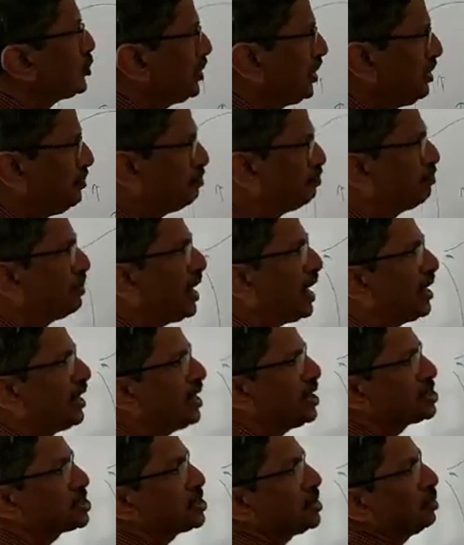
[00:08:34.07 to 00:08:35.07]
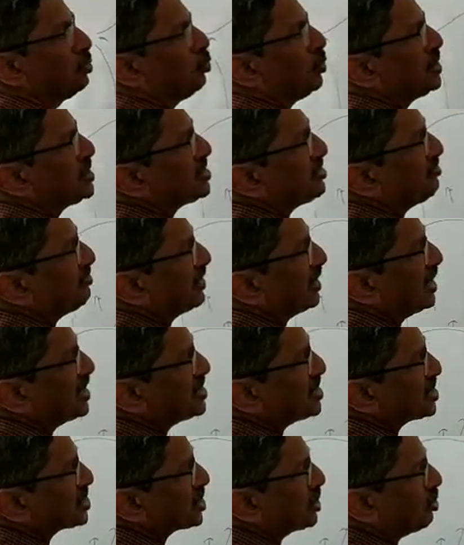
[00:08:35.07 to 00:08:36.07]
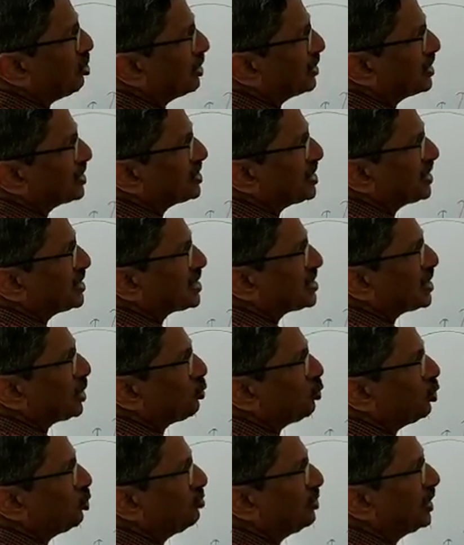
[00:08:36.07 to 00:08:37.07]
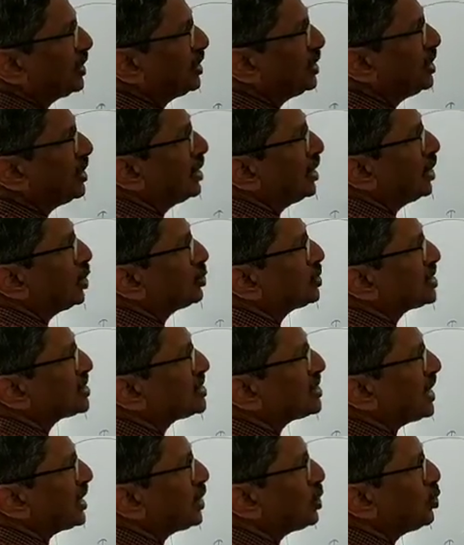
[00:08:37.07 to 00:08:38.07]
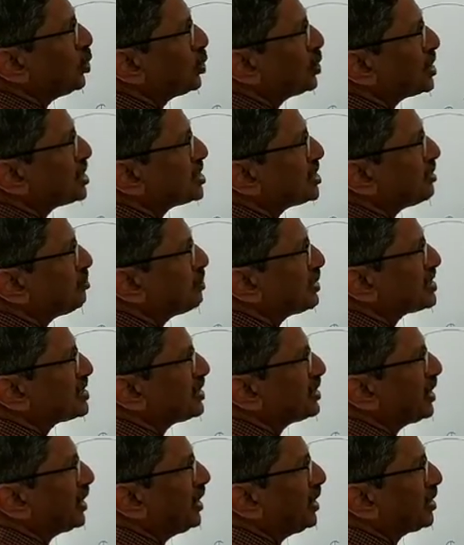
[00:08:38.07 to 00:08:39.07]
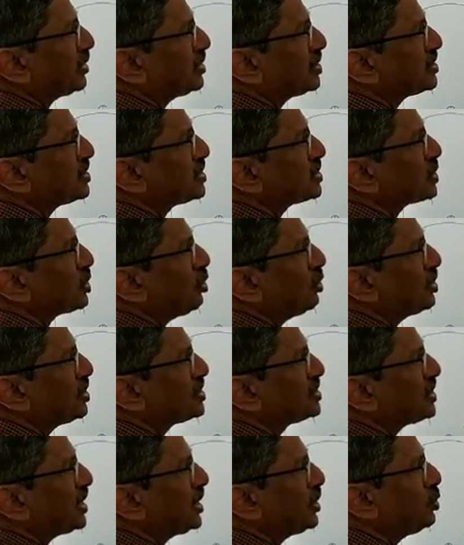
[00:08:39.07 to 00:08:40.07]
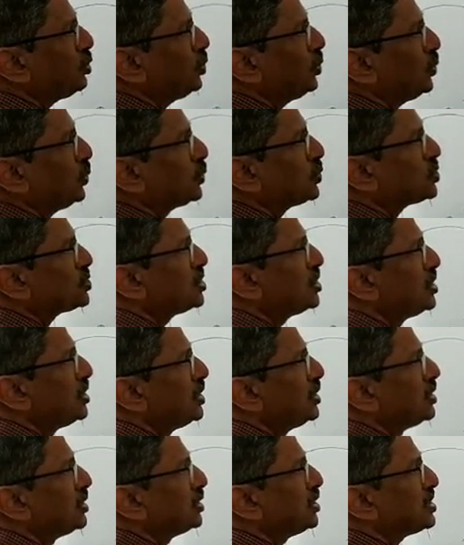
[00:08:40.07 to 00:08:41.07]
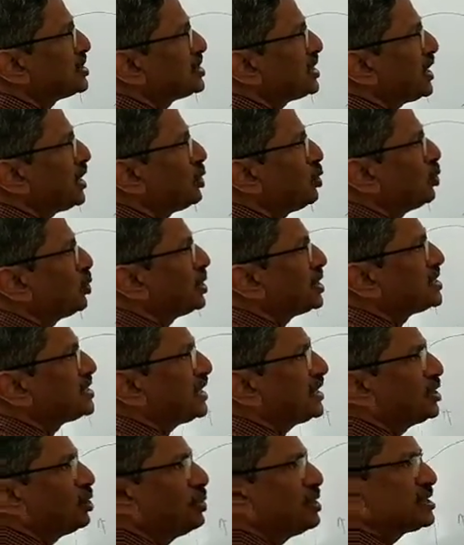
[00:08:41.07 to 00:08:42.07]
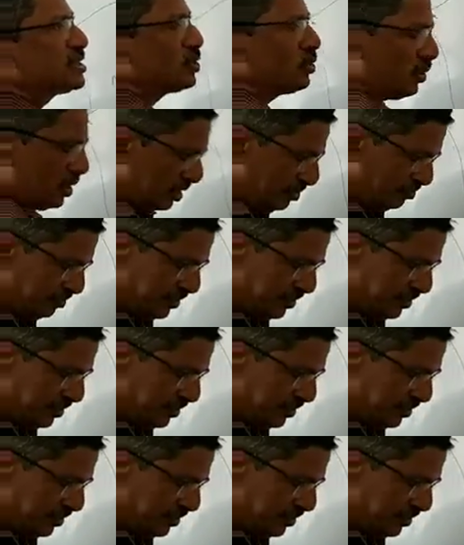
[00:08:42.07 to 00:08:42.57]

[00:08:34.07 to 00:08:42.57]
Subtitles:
to implantation. Once the fertilization, all the changes are over, now the zygote is present here. This is called a zygote. The zygote is otherwise called a